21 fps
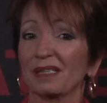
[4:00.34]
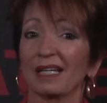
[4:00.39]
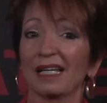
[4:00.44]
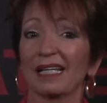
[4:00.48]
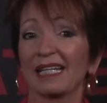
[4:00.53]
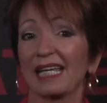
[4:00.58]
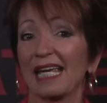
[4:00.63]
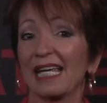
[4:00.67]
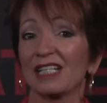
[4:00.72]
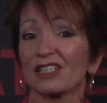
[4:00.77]

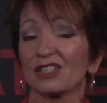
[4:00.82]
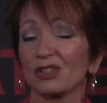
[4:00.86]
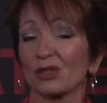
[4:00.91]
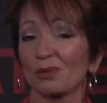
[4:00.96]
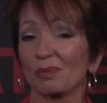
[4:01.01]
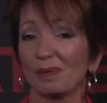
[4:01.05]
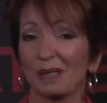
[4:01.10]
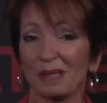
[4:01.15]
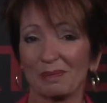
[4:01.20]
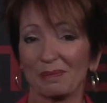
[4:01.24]
like Angel
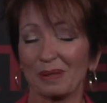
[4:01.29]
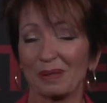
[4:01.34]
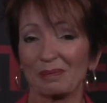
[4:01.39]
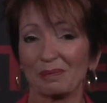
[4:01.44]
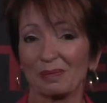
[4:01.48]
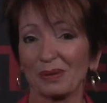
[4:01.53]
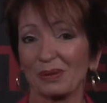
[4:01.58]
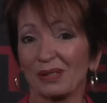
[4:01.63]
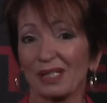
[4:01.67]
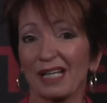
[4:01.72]
Pittman
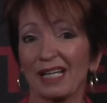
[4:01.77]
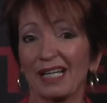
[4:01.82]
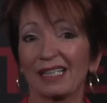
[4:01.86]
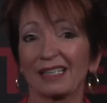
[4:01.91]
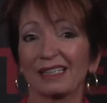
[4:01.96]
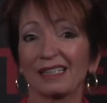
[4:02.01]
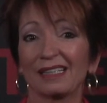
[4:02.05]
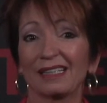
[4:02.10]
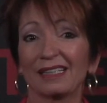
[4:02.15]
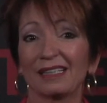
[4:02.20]
Burnett,
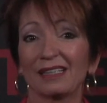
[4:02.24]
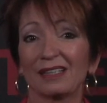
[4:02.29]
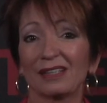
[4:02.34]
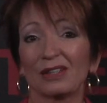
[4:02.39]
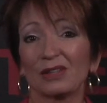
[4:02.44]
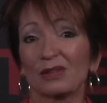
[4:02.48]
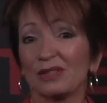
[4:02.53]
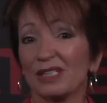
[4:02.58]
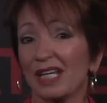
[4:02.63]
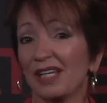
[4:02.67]

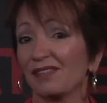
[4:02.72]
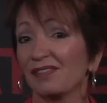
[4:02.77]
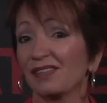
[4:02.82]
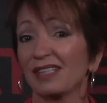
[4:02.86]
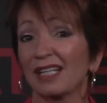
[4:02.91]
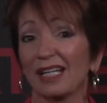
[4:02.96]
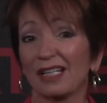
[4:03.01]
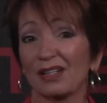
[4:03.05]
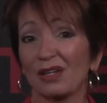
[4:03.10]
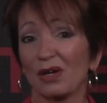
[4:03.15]
who David and
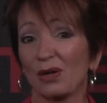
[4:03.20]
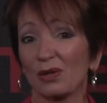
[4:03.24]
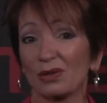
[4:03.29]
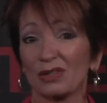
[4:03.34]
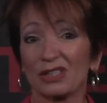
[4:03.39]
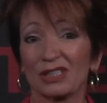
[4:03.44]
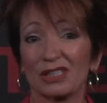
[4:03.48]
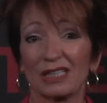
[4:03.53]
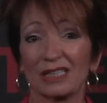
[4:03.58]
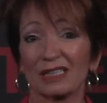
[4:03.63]
I
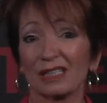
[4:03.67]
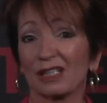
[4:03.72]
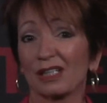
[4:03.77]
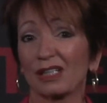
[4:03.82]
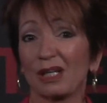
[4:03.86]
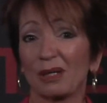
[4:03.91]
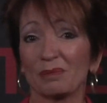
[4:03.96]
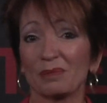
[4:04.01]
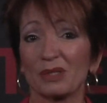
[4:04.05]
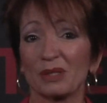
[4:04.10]
coached as a
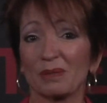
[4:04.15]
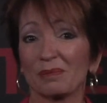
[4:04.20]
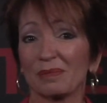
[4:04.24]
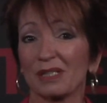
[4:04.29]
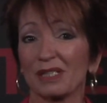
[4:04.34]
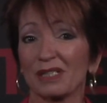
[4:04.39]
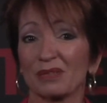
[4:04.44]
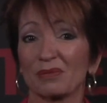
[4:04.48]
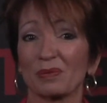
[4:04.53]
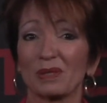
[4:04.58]
club
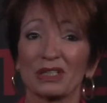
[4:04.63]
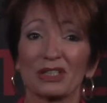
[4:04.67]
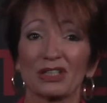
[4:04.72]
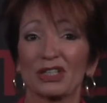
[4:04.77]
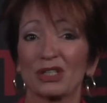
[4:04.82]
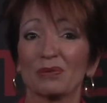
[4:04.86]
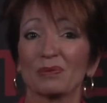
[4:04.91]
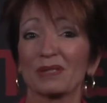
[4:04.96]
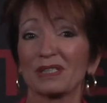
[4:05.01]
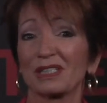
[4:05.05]
gymnast when
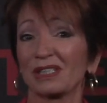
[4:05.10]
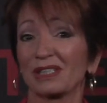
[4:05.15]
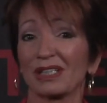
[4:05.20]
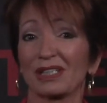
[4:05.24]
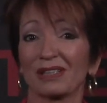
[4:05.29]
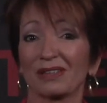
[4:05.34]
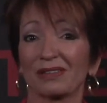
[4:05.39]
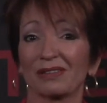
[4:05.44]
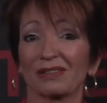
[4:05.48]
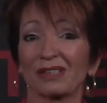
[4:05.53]
she was
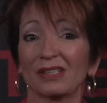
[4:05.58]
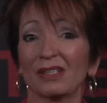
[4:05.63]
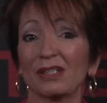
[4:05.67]
little,